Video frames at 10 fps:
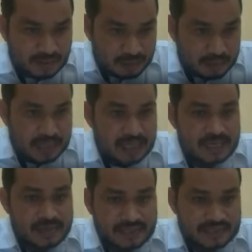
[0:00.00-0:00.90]
of Lambada
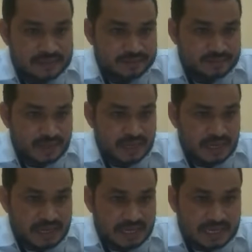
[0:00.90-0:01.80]
language.
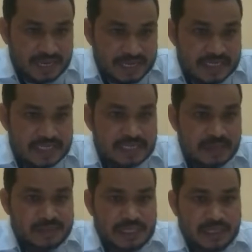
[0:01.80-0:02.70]
Realization
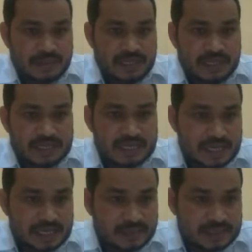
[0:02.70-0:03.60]
of statement in a
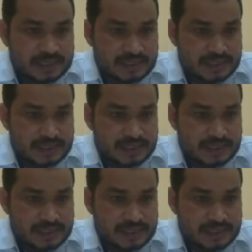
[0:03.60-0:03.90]
language.